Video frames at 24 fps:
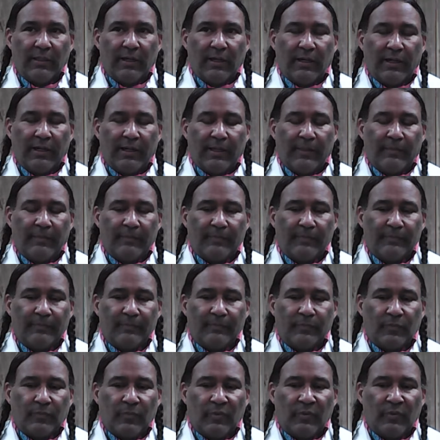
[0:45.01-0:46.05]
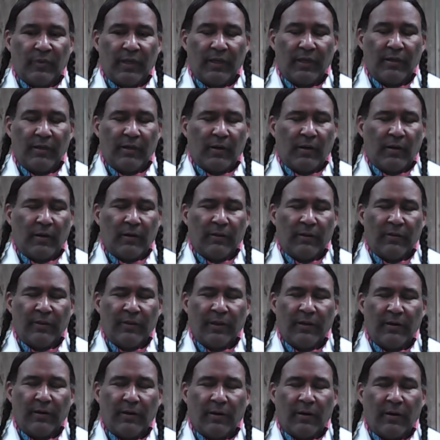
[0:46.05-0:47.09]
um, there
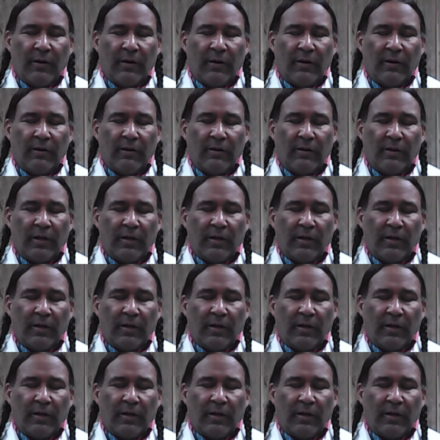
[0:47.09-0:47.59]
are